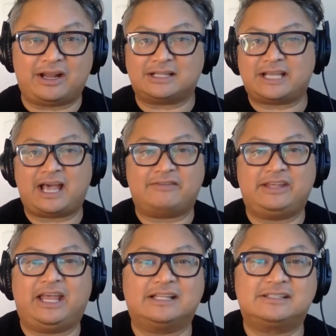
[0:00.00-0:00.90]
not to have
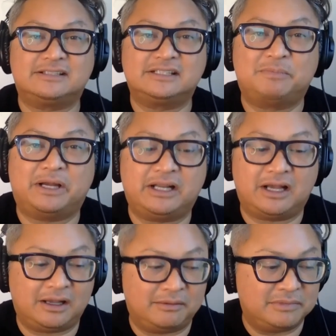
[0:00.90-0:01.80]
the answers but
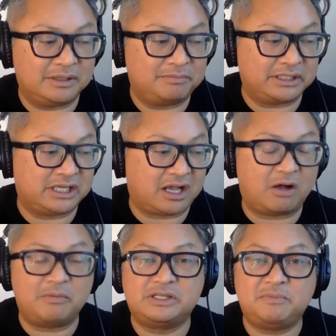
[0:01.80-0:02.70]
um but to
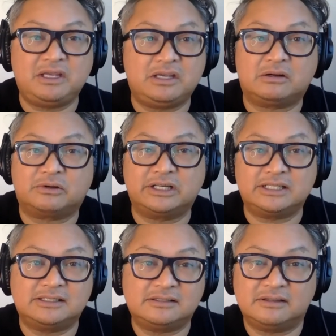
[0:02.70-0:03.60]
all to be
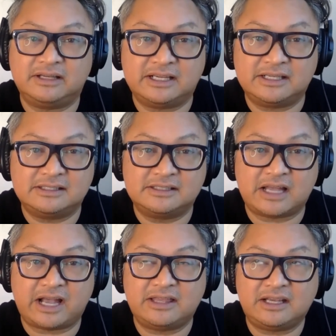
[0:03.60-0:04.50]
curious is
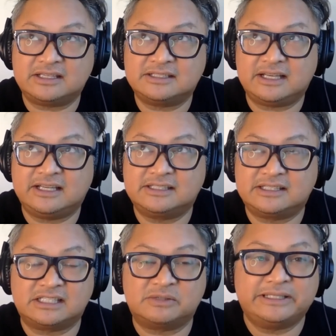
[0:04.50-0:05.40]
i think is is
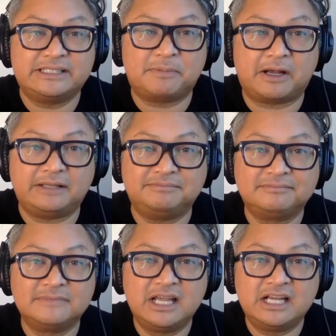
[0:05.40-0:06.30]
the sweet spot
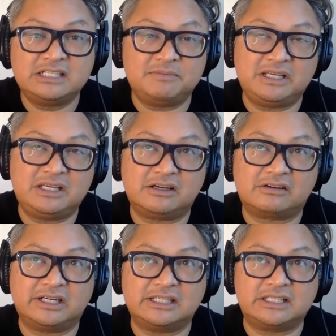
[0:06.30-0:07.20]
yeah to be
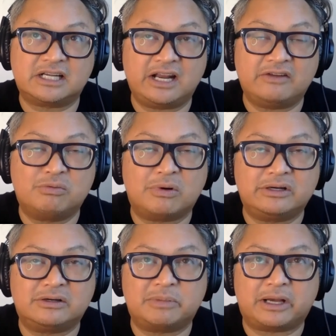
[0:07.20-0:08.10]
curious to kind of
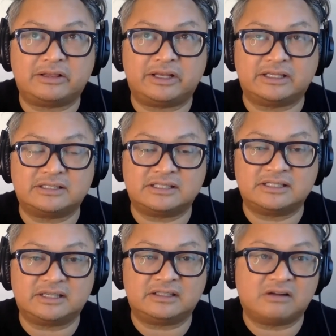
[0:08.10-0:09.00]
wonder about things to
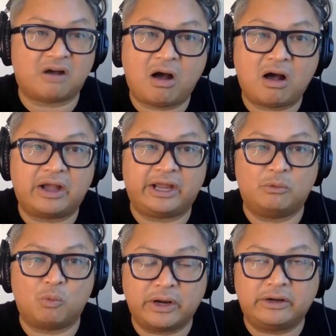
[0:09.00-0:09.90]
sit in awe
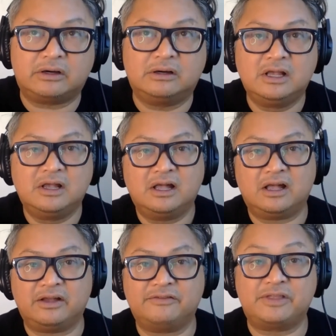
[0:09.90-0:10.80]
and wonder
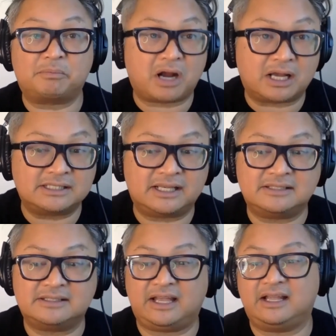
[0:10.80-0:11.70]
of the
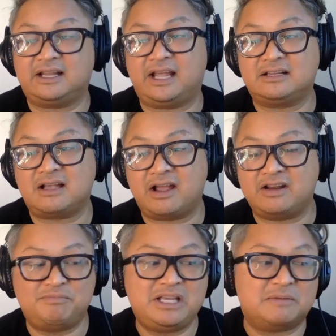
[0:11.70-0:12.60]
process and and kind
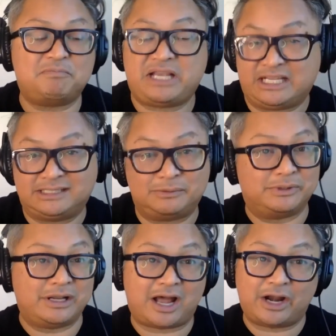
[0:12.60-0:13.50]
of be at peace
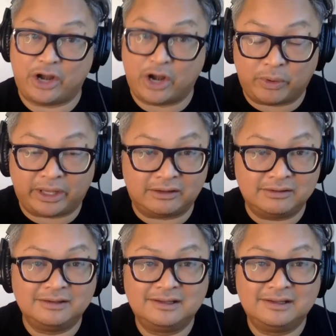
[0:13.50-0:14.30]
with not knowing